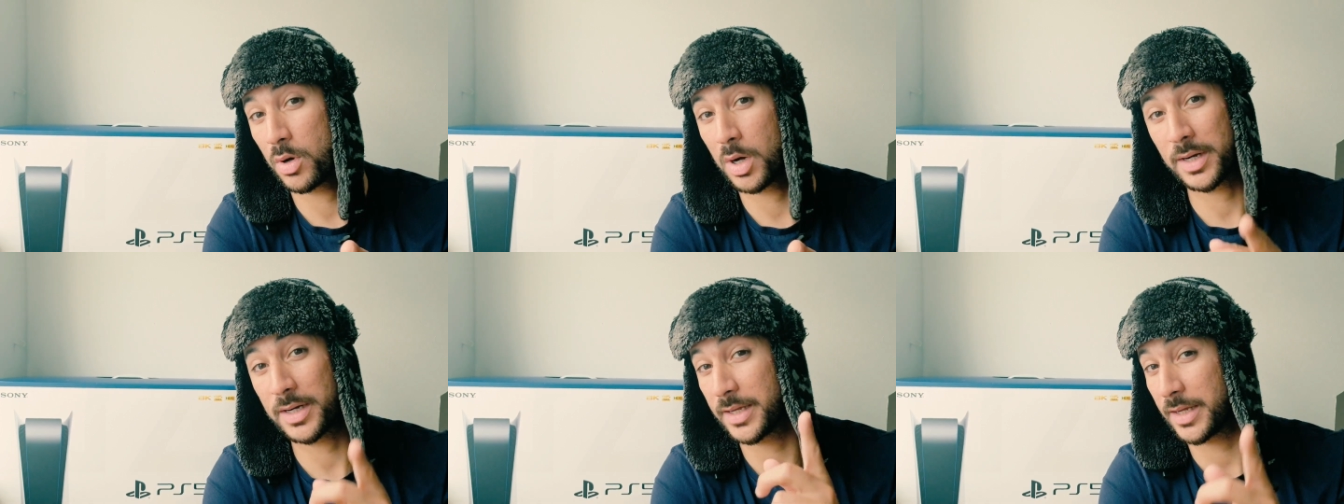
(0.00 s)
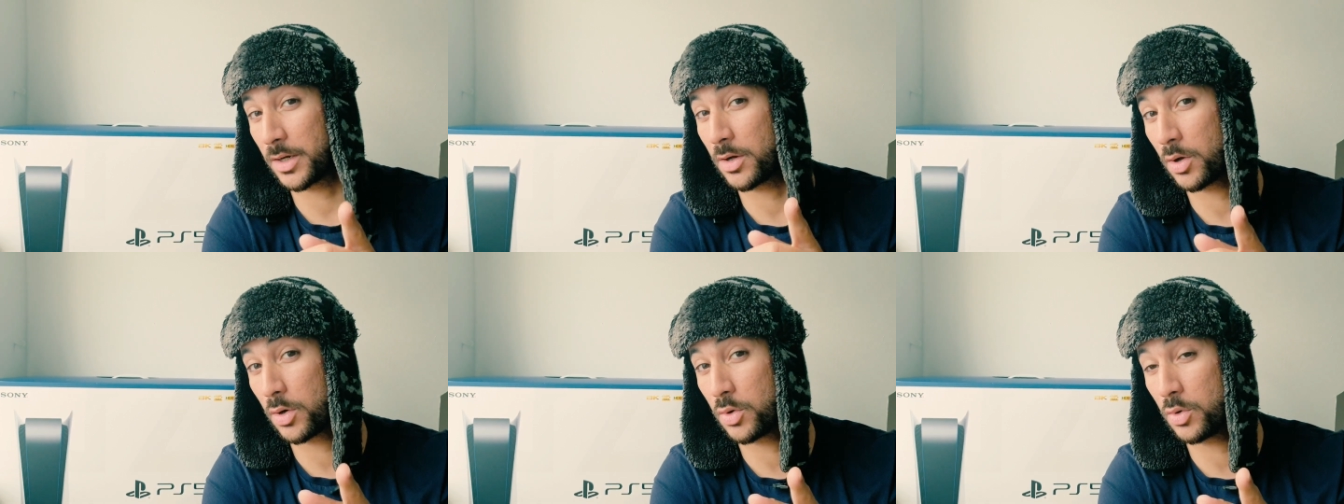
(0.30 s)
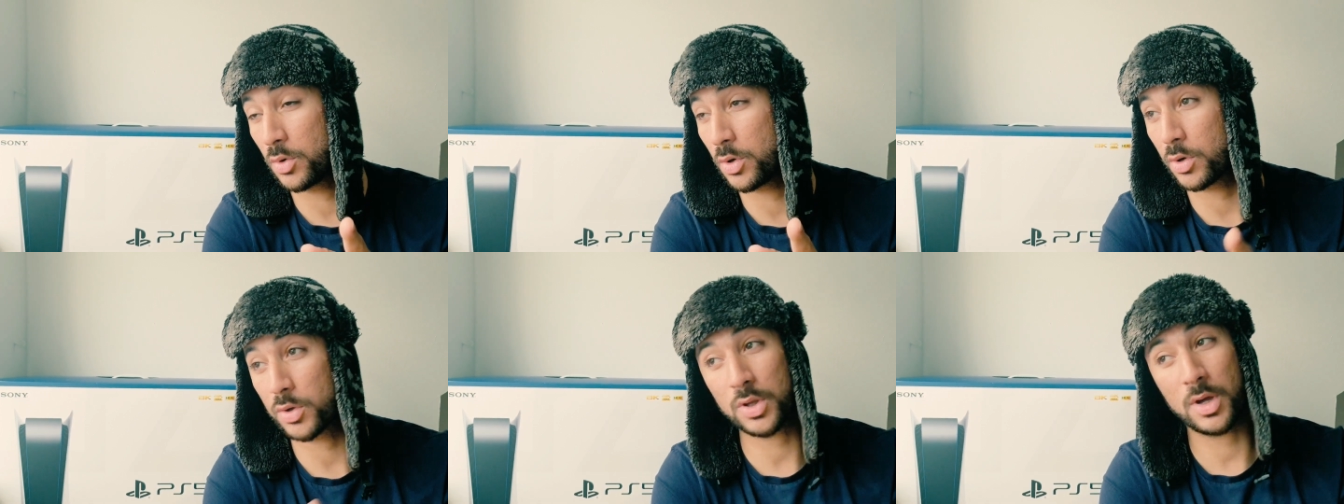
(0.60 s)
I didn't get no
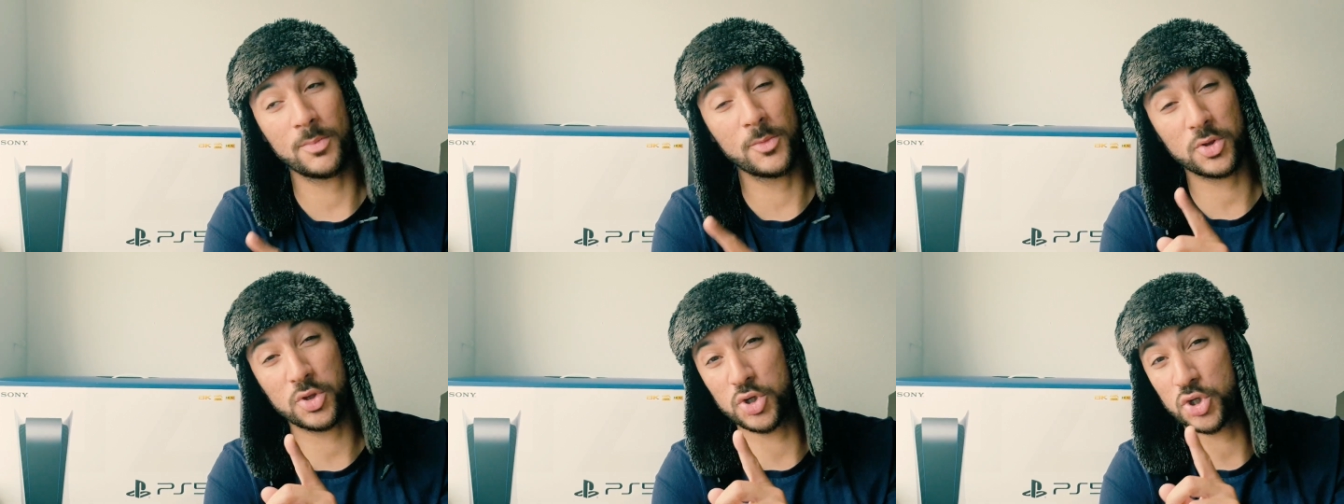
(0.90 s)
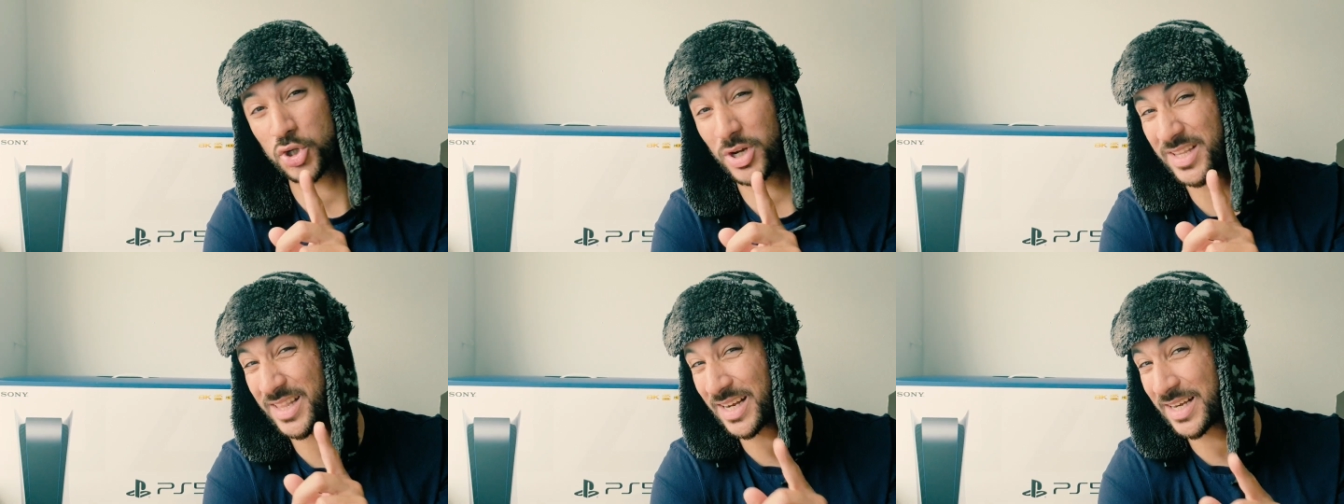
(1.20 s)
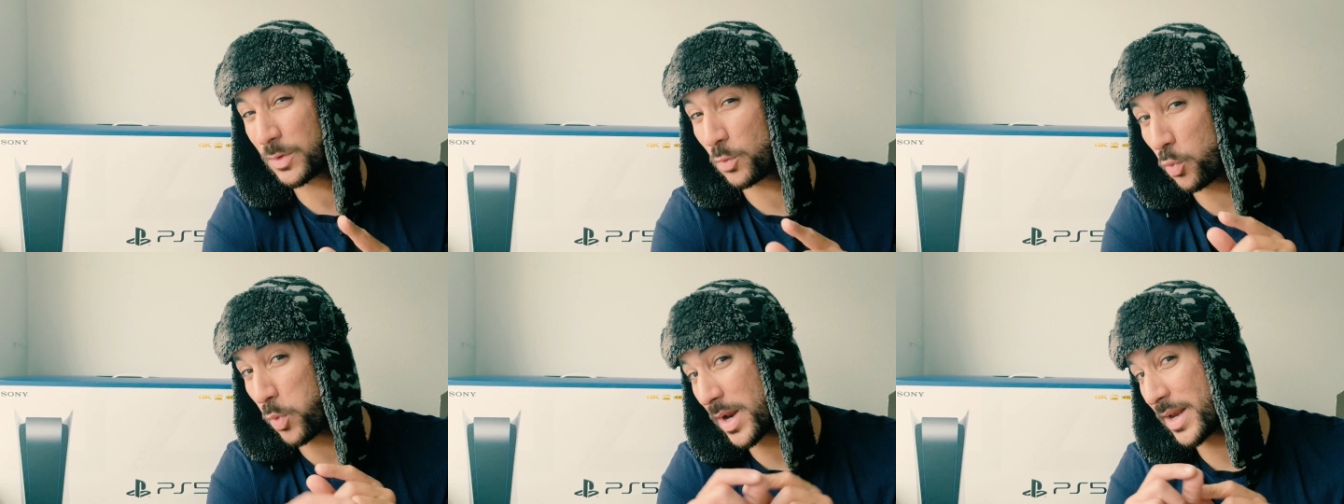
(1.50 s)
call though. So I'm not too sure
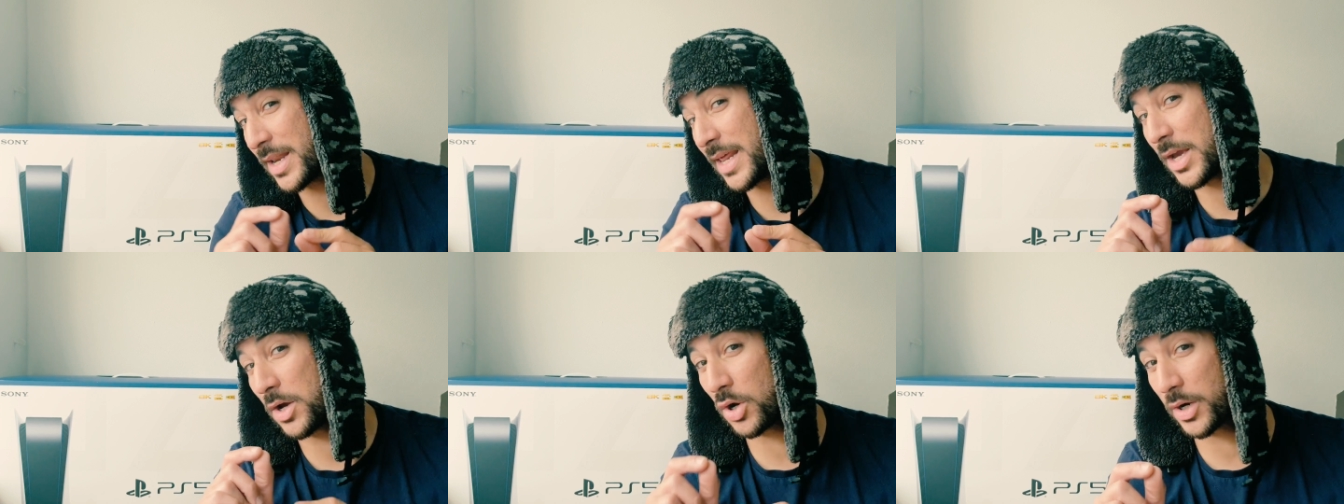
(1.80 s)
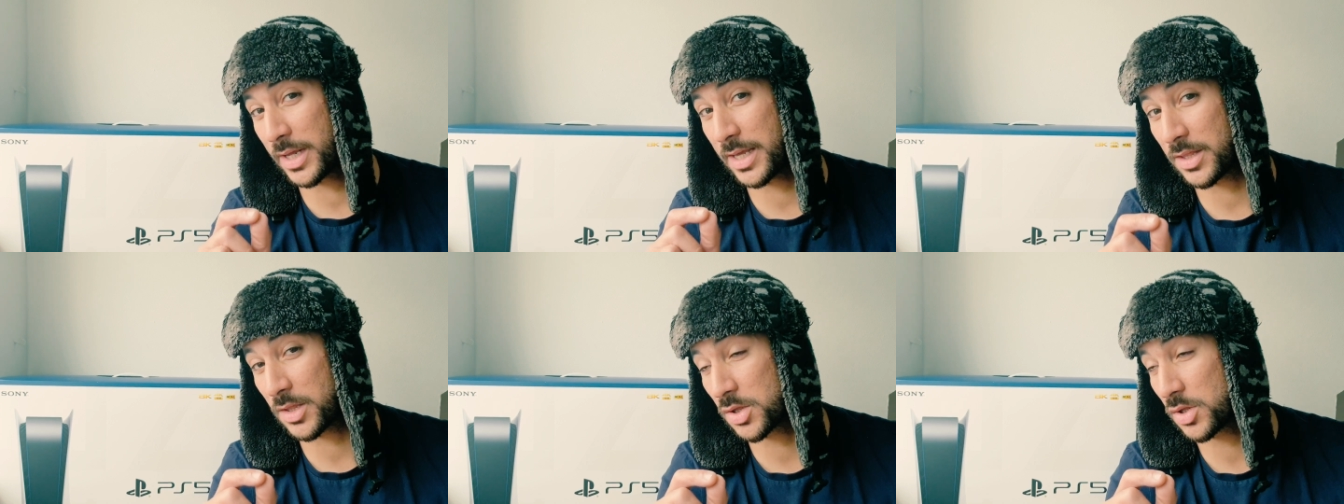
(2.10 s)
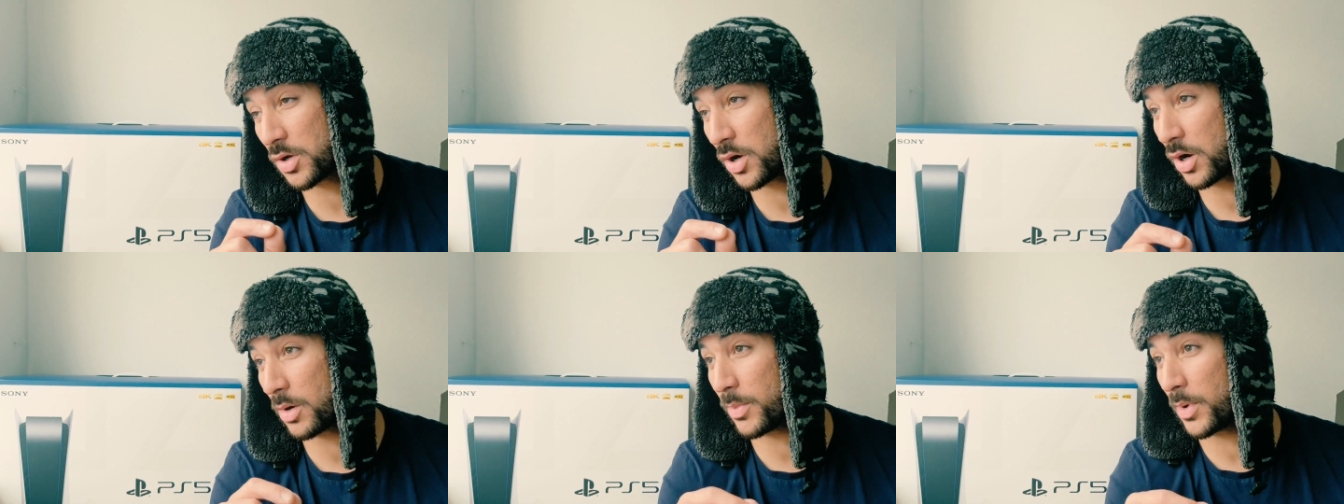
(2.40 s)
exactly when they got it in
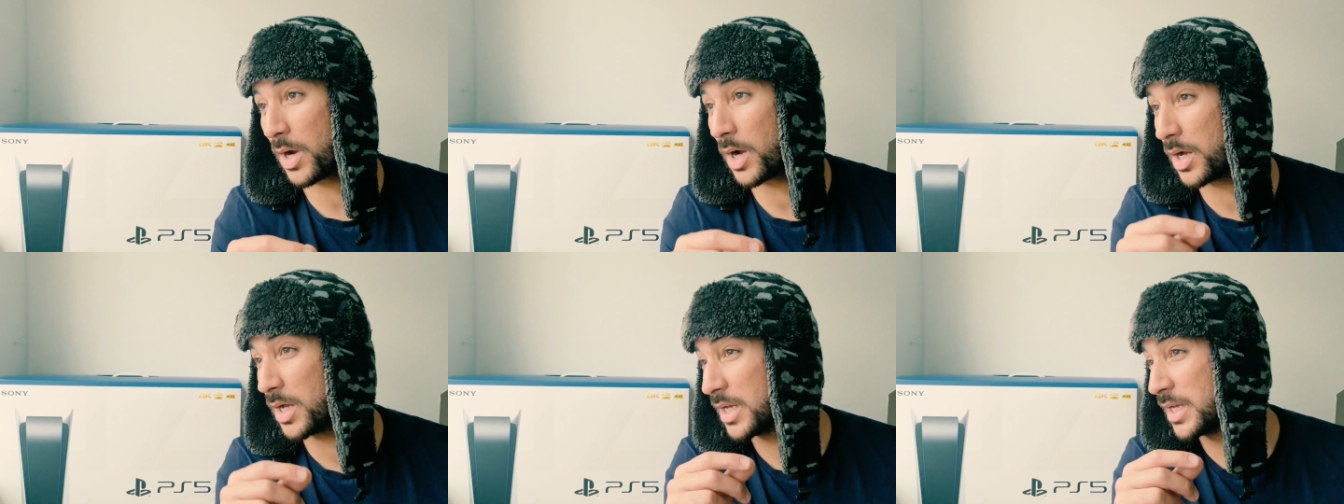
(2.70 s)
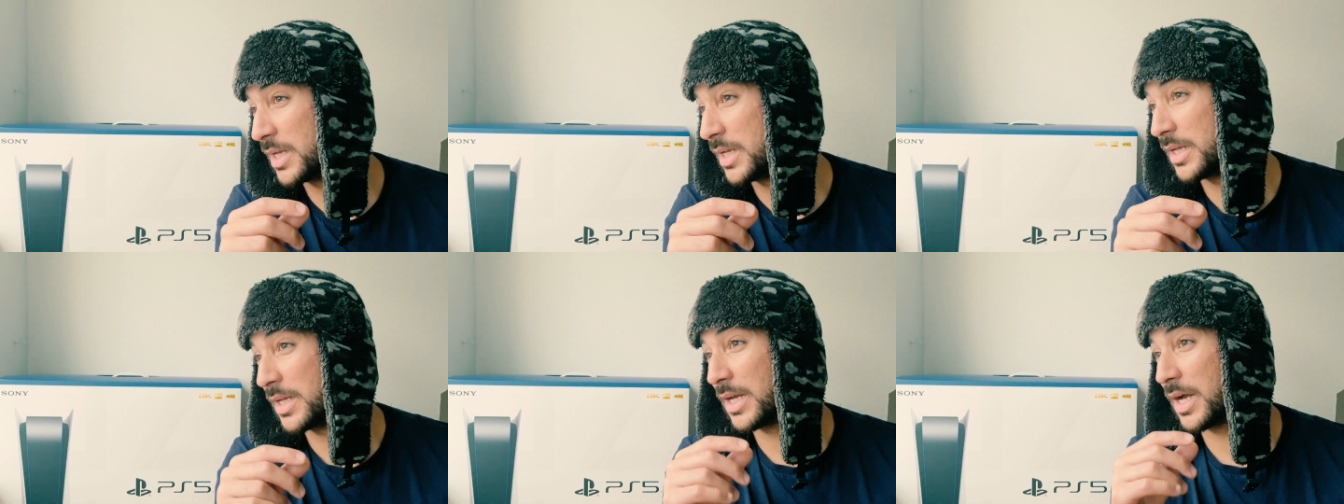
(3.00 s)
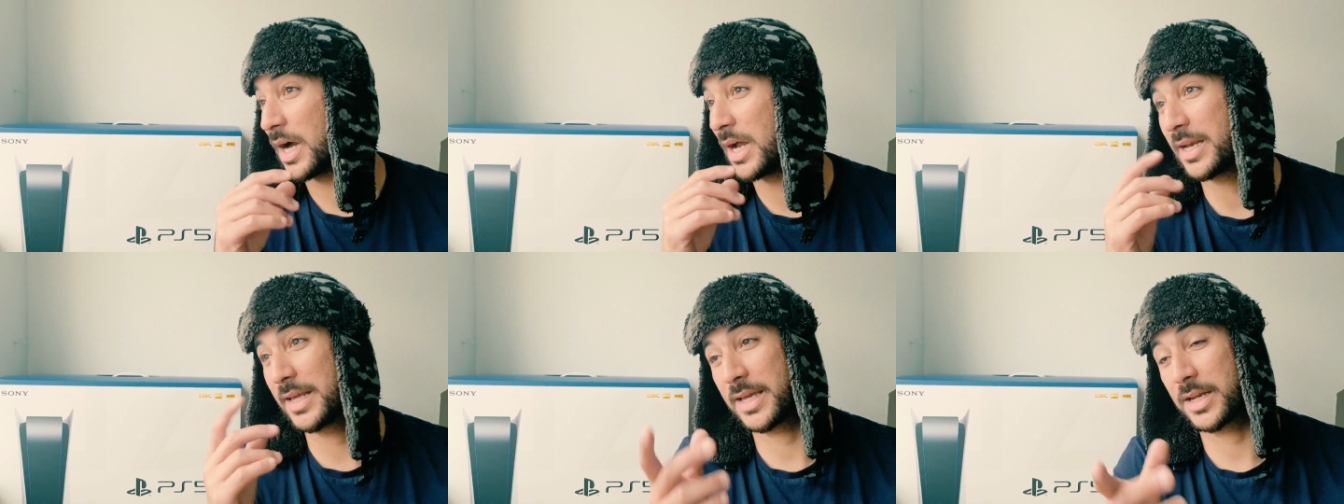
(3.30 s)
stock, but
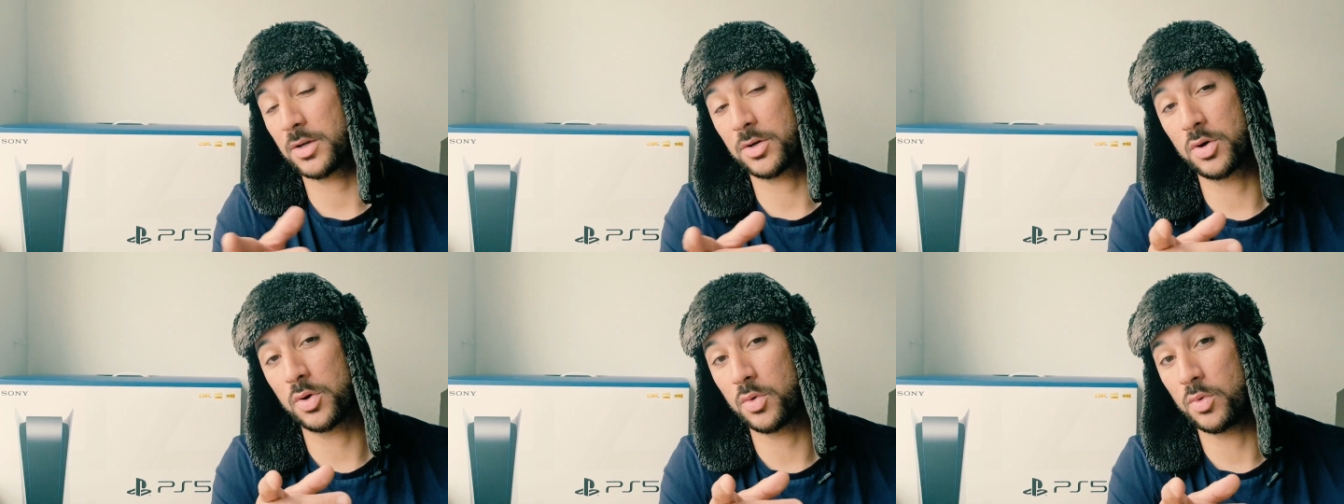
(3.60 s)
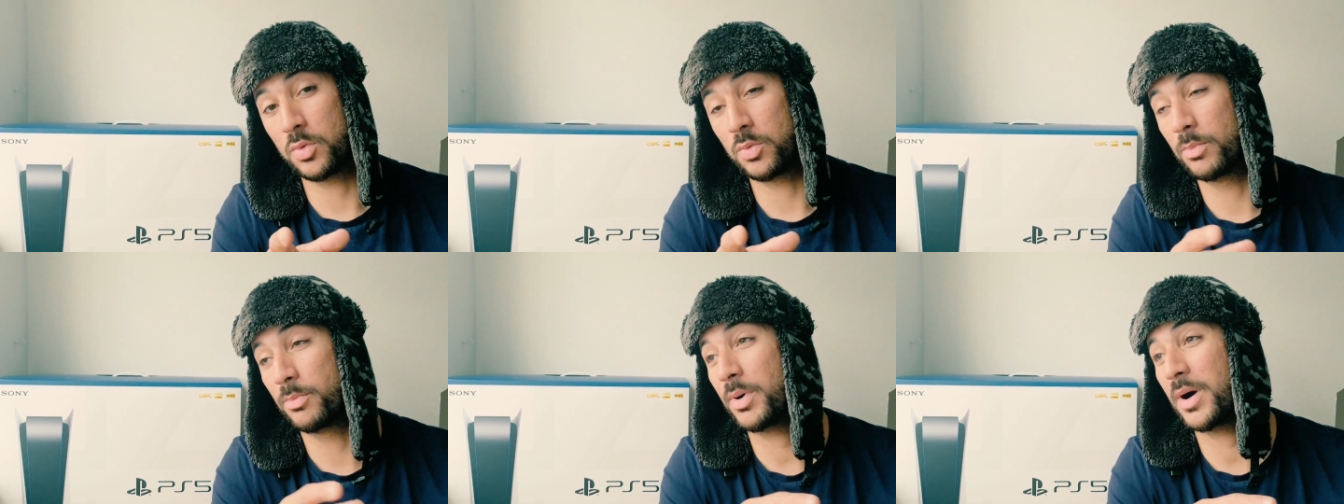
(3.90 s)
I didn't get a call.